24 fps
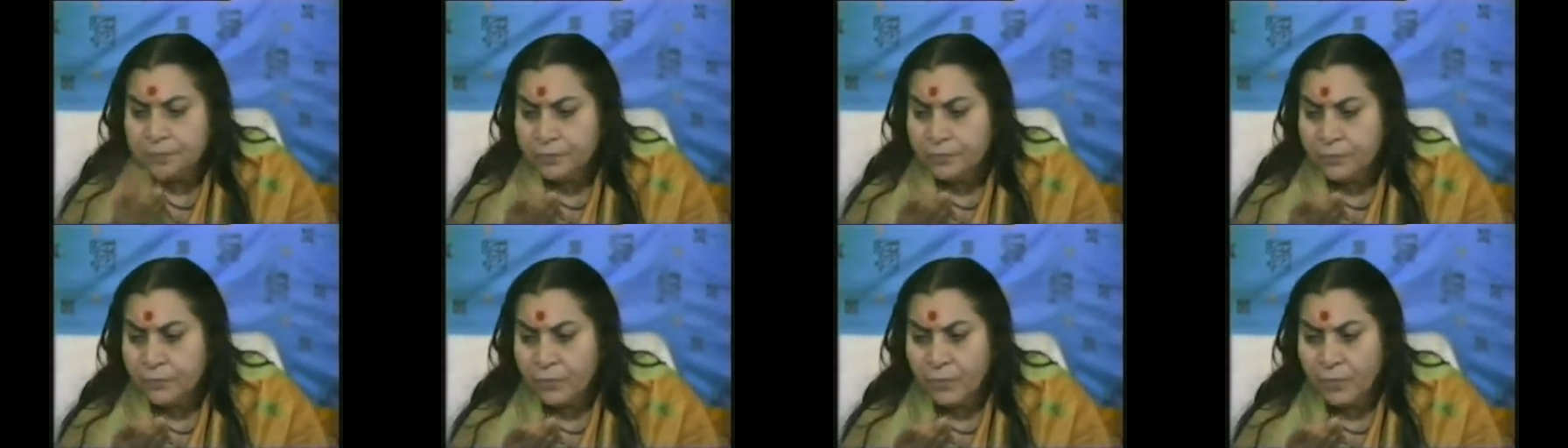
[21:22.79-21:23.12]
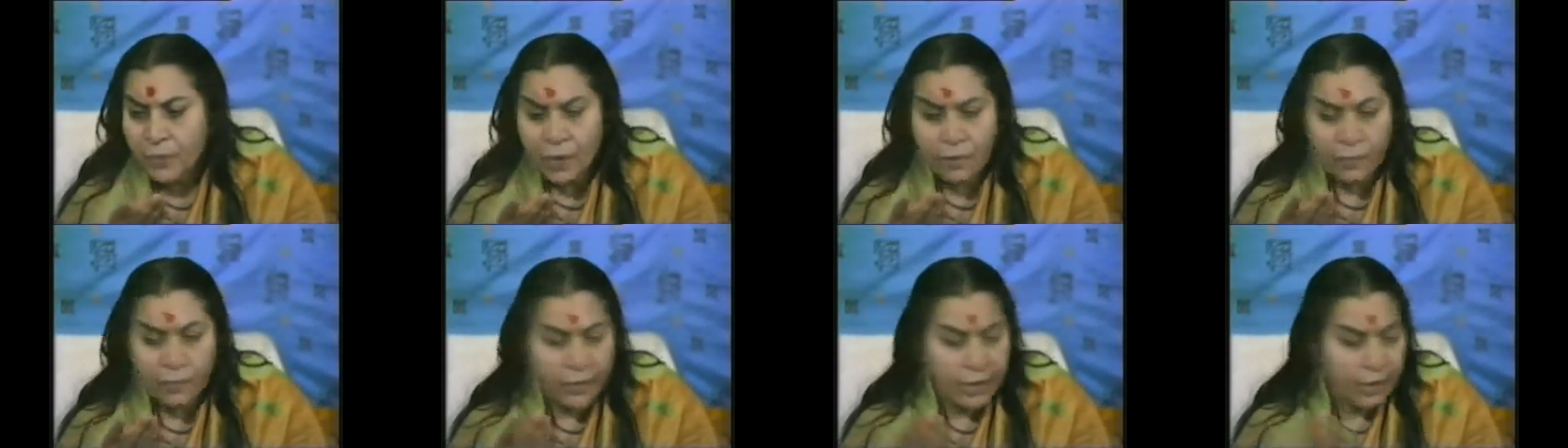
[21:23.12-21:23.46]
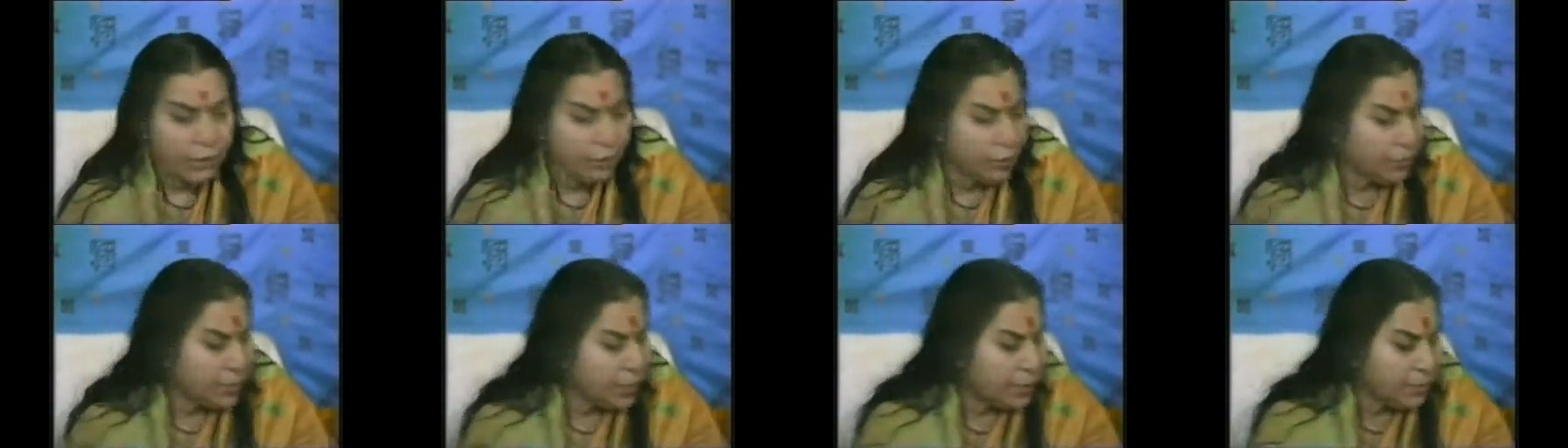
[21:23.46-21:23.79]
mm,
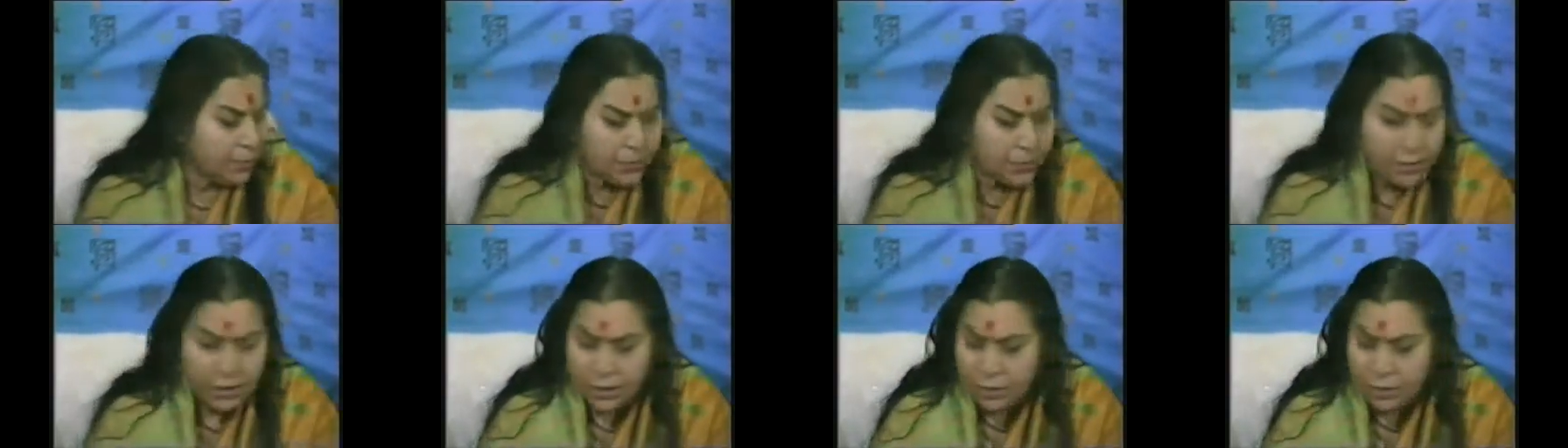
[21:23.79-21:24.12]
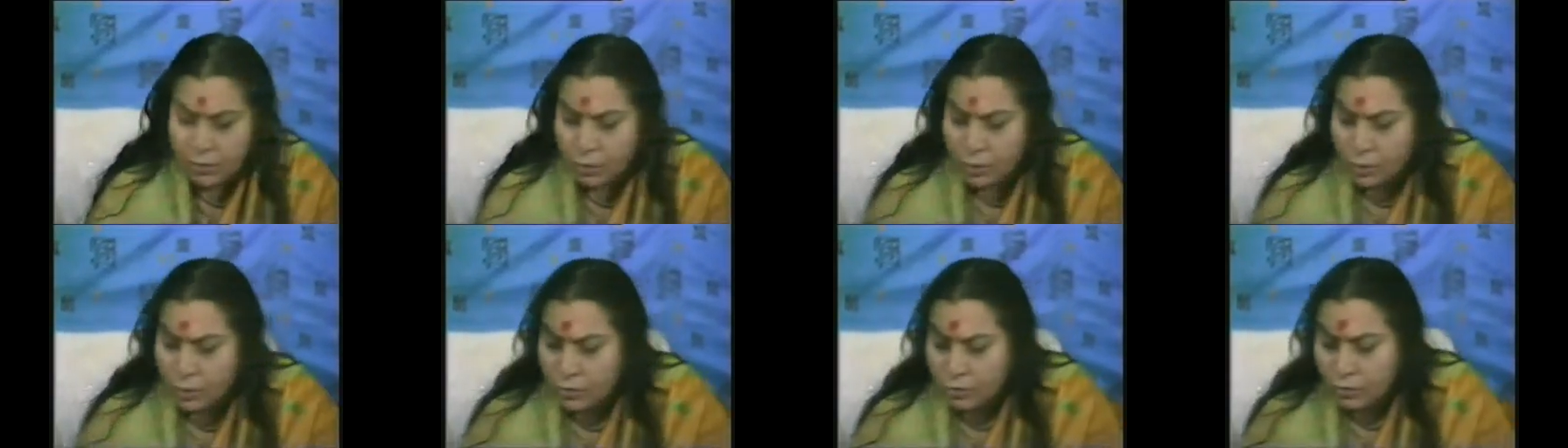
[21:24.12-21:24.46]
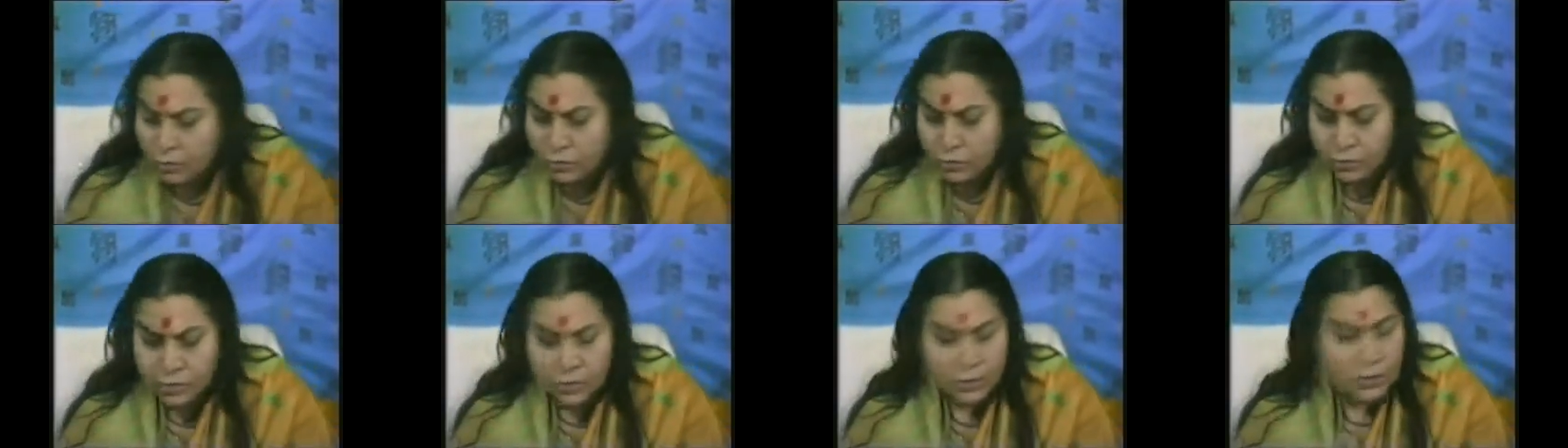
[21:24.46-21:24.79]
where to keep these, what to
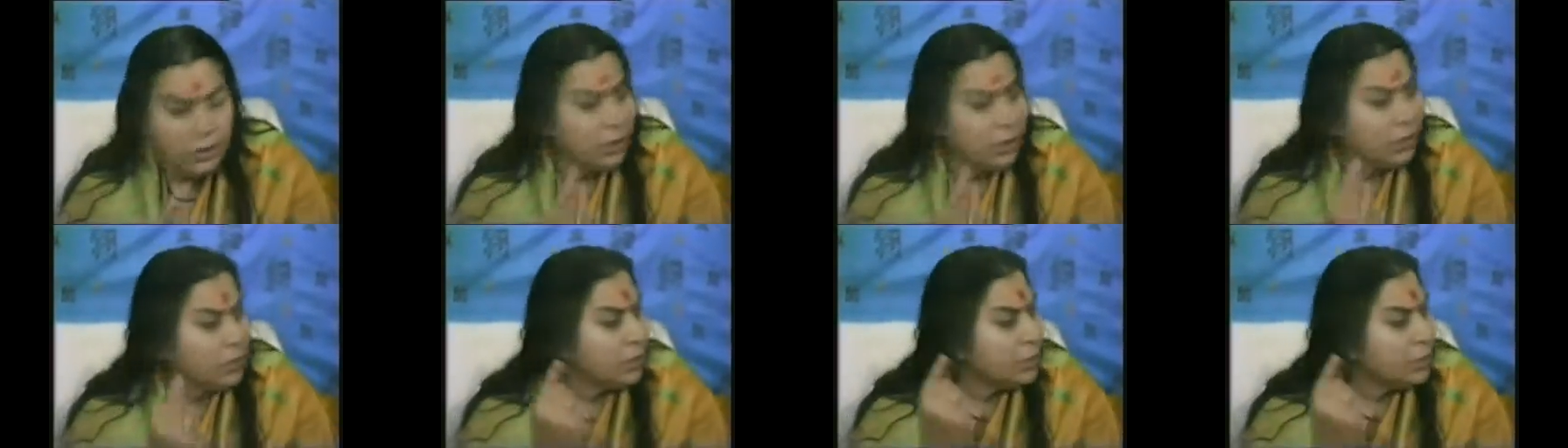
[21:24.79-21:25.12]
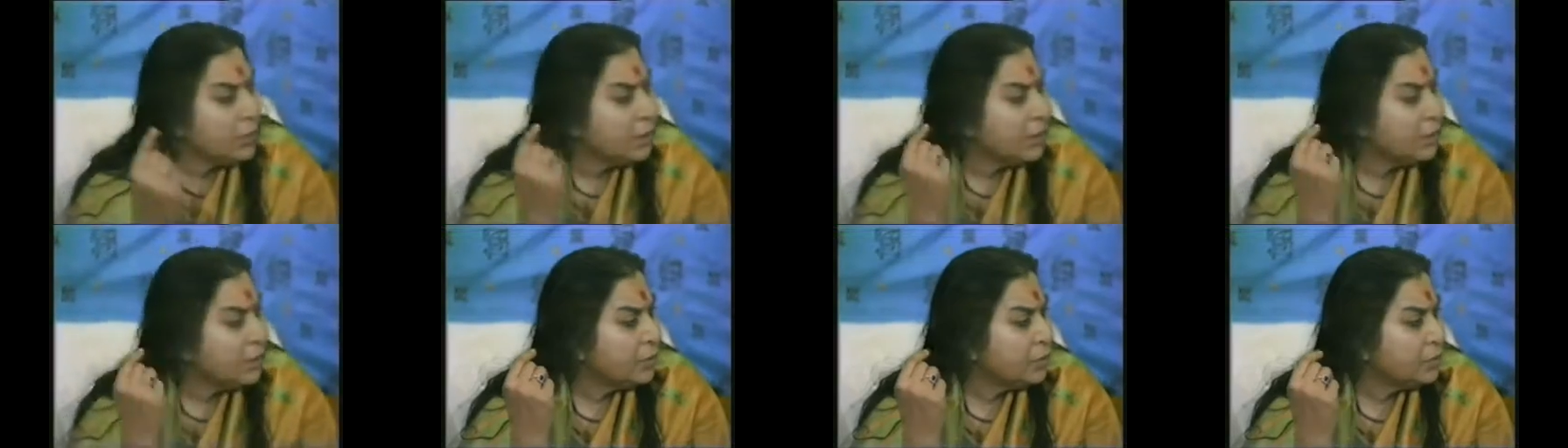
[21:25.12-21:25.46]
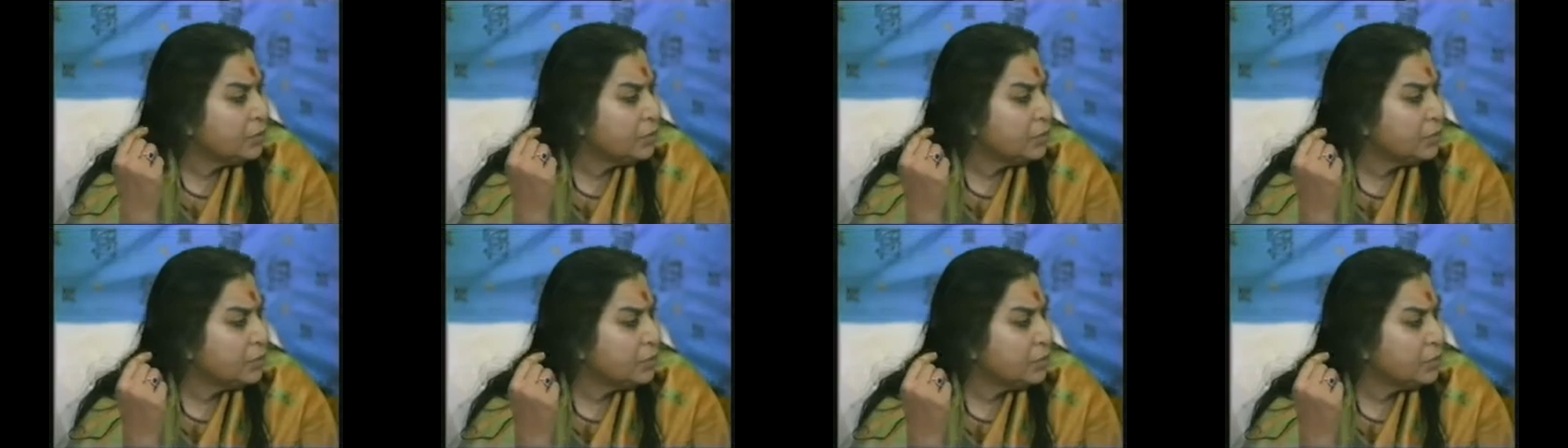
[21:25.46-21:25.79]
do, this they don't have.
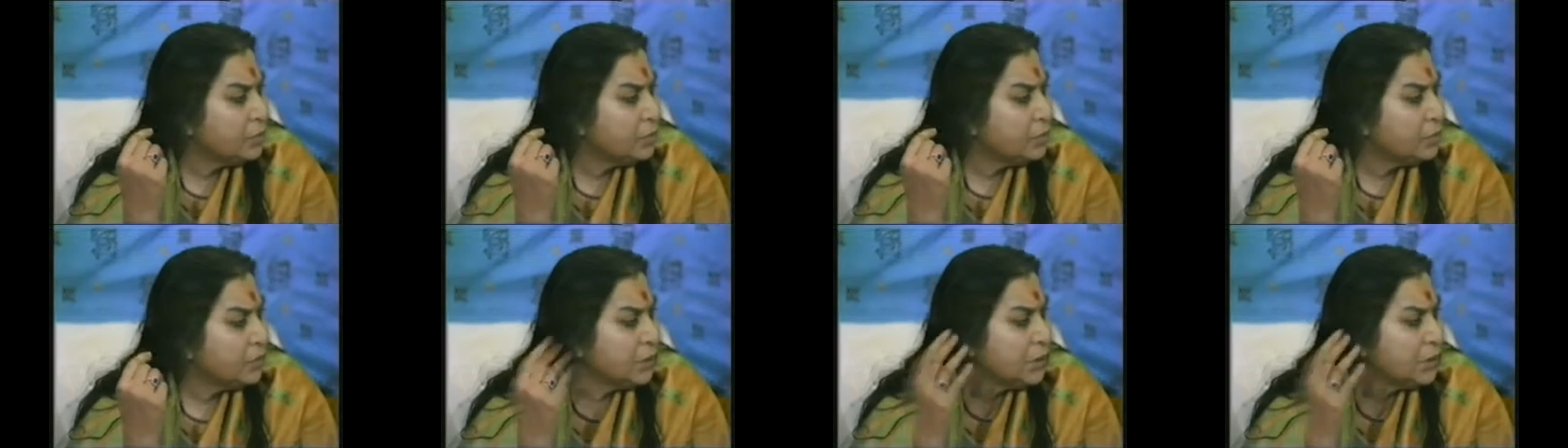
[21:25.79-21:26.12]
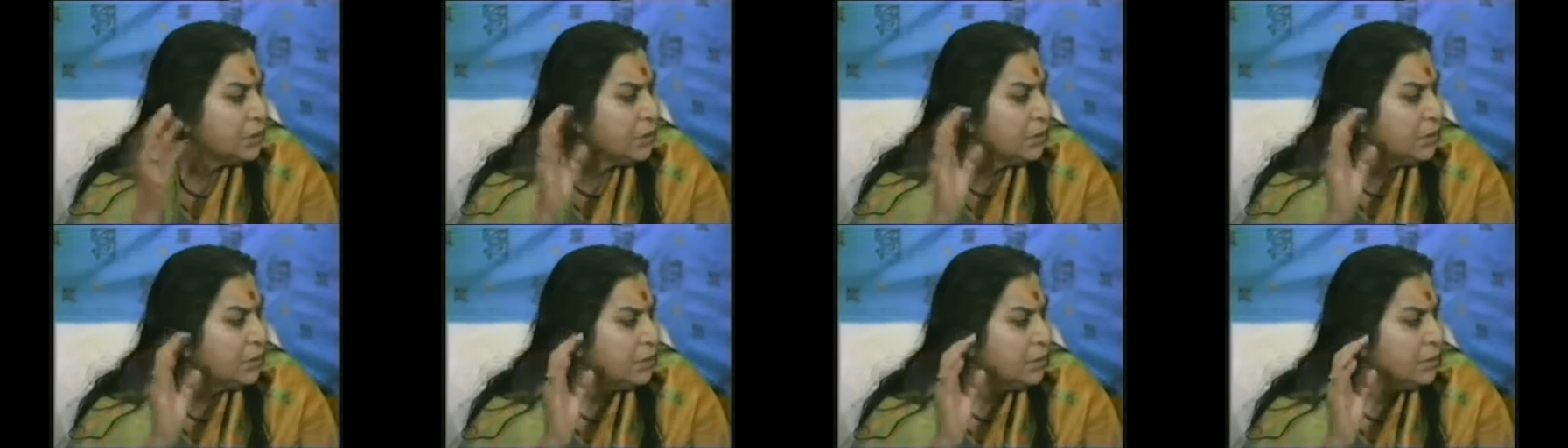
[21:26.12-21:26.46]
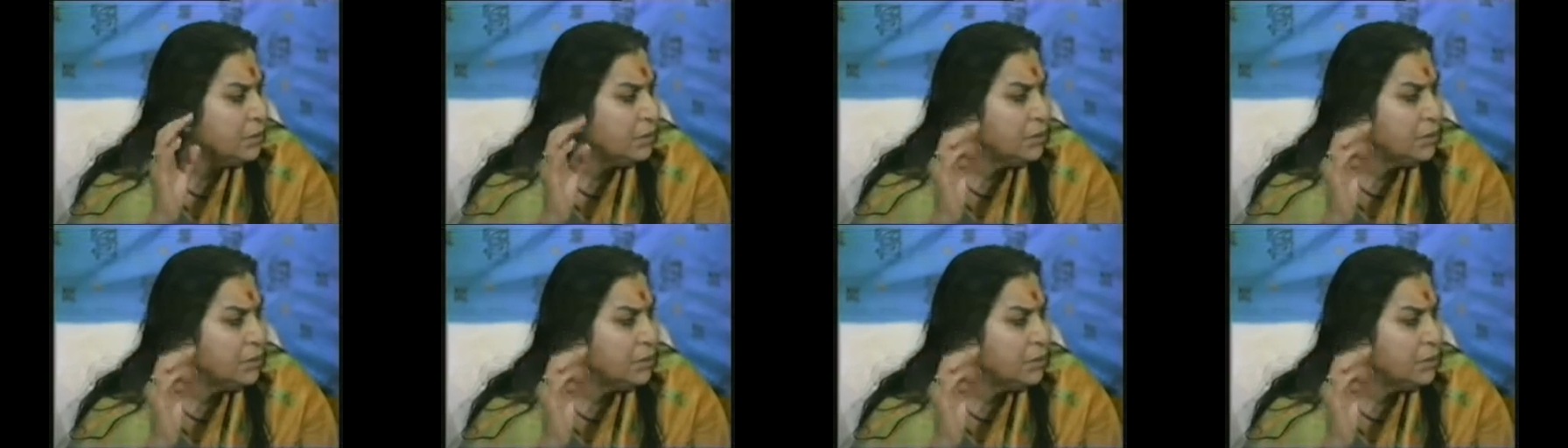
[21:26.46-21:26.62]
Nothing.